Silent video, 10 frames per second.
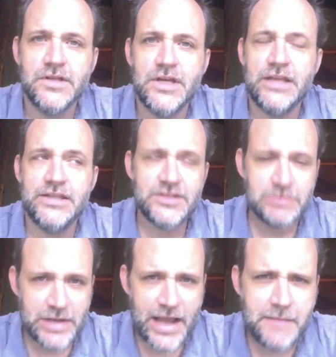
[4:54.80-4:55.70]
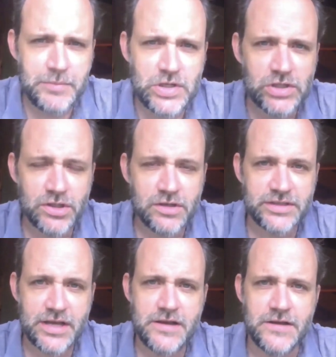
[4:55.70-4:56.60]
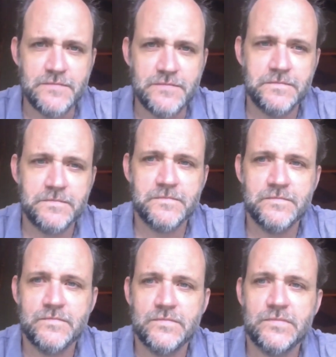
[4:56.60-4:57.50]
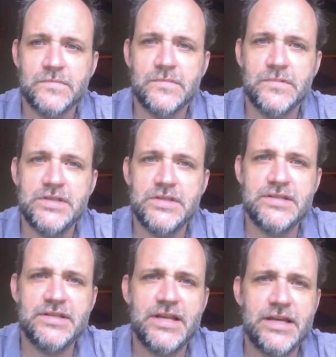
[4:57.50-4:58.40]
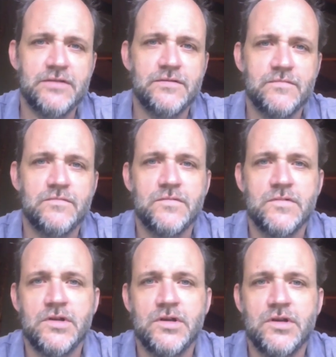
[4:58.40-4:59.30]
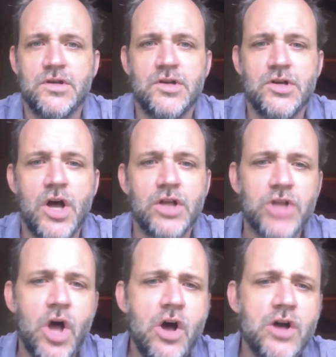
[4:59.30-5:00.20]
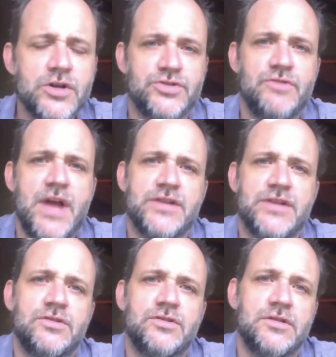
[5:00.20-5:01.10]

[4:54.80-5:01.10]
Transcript: and this has been happening a long time this is like a a long stretch